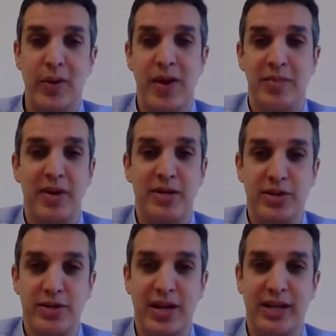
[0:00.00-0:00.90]
We want to make
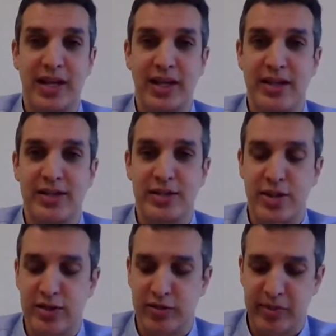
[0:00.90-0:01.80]
sure you get that license
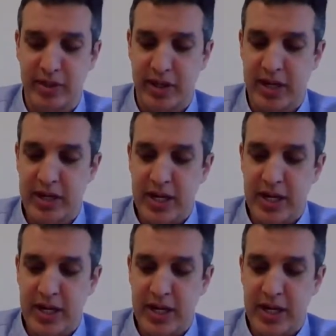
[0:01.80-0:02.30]
transferability.